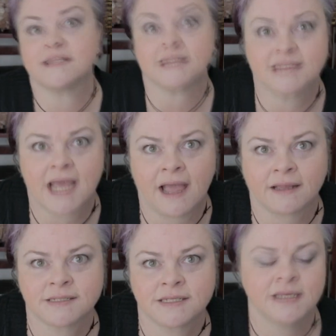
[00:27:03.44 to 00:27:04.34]
gets
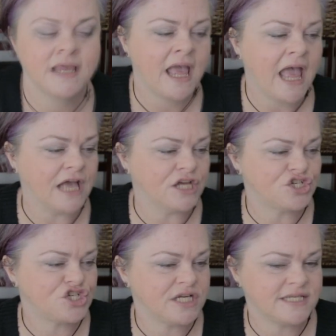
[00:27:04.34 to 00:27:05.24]
attacked.
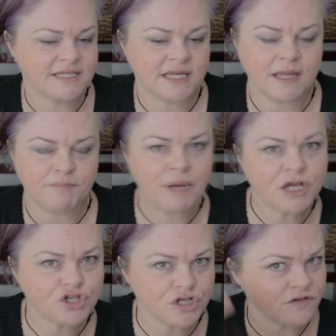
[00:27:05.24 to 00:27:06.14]
And she's sending
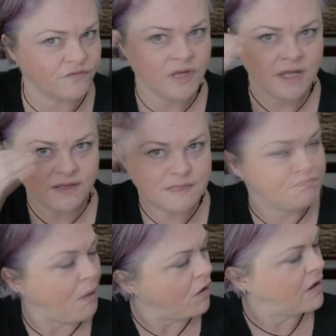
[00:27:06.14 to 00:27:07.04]
pictures of this
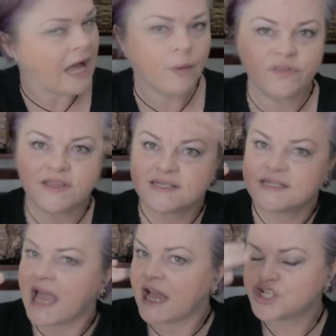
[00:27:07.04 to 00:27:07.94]
bald guy with these
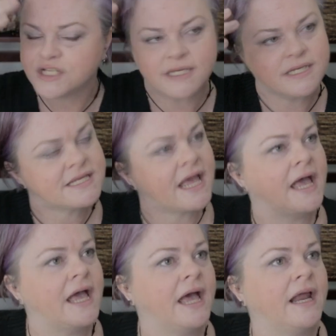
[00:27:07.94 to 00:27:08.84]
gashes in his
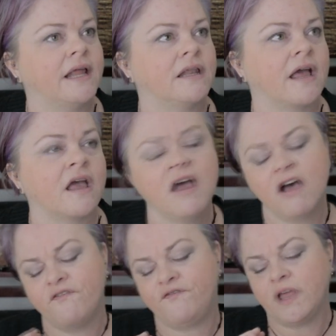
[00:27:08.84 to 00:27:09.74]
head and like
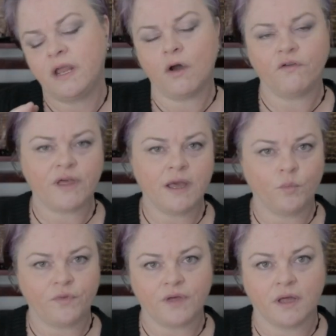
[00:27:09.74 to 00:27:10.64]
a video of
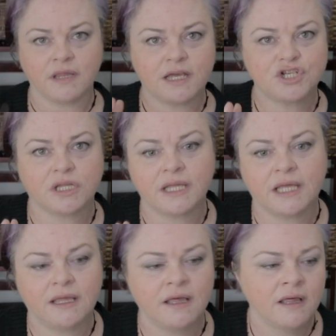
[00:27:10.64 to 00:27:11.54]
him with
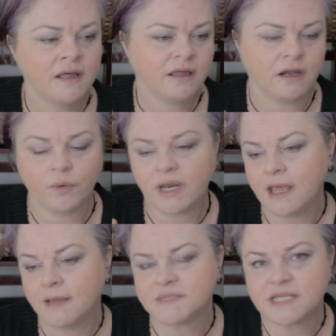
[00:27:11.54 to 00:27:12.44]
allegedly, an
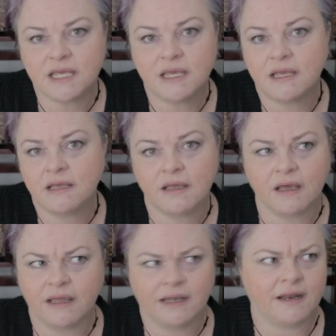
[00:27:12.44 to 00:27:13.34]
EMT
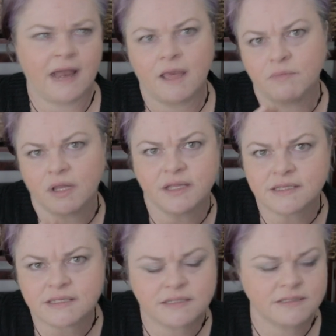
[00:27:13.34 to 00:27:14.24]
in an
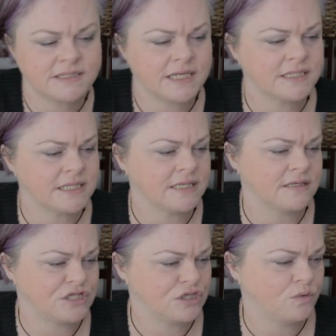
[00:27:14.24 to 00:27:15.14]
ambulance
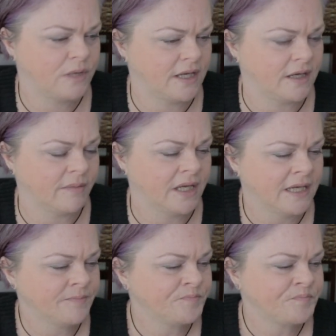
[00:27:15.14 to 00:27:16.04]
tending to him.
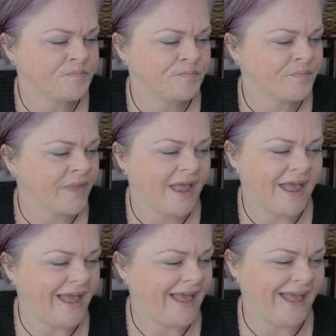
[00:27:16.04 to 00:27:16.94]

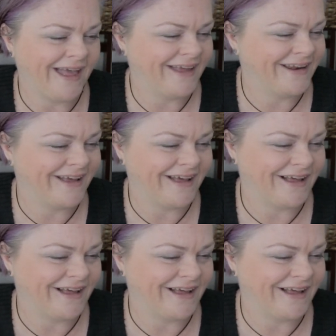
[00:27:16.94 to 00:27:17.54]
And